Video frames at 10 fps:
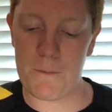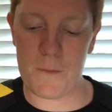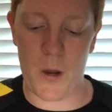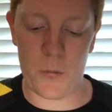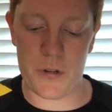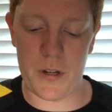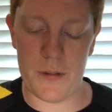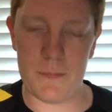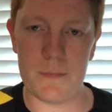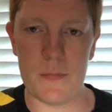that we're
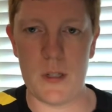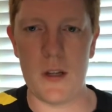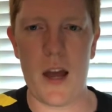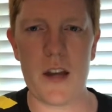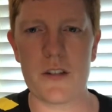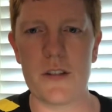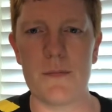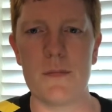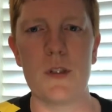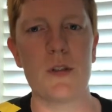done. Actually,
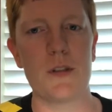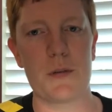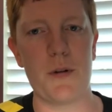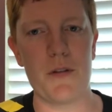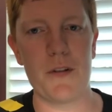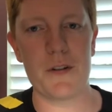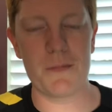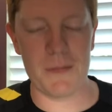let's pray first.